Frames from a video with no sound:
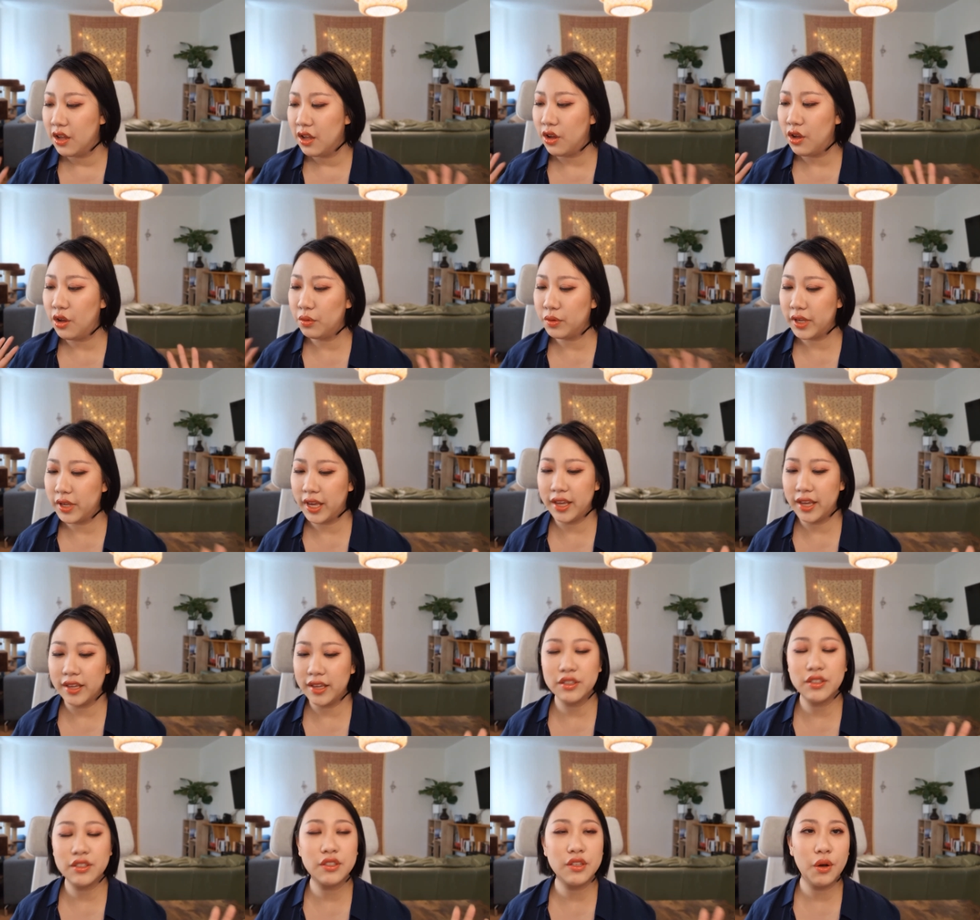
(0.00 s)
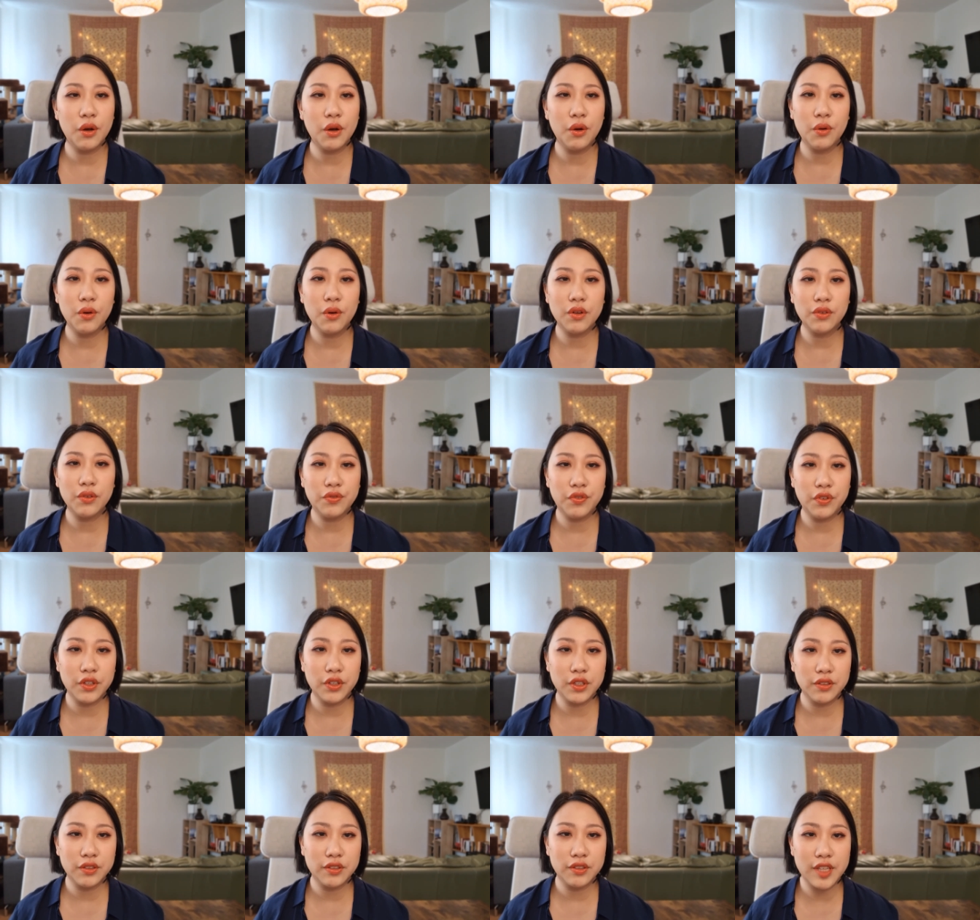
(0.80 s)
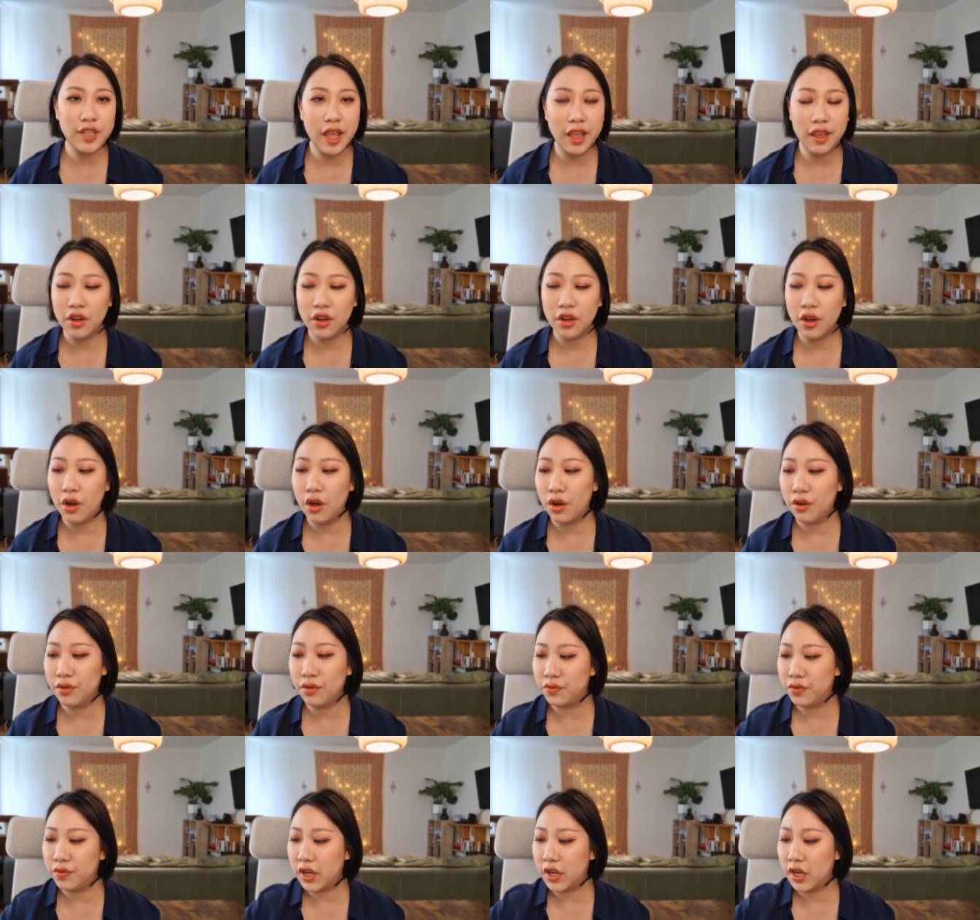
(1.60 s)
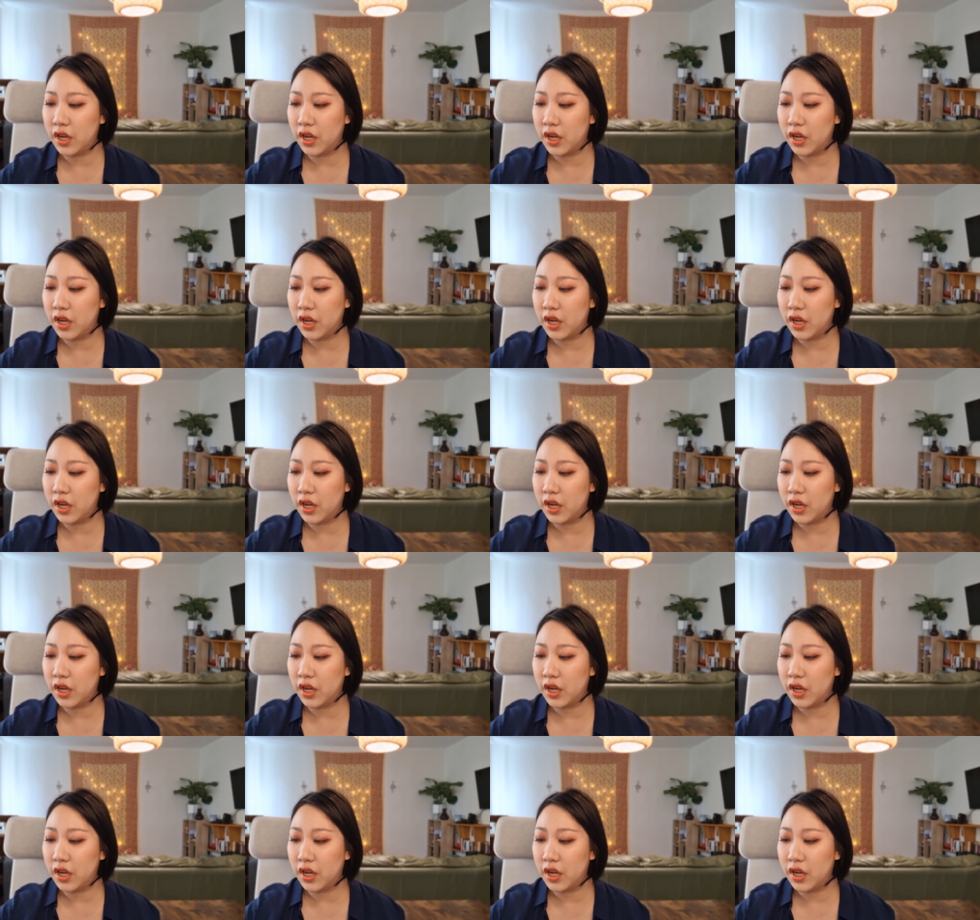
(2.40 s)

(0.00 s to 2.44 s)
Okay, so for the sake of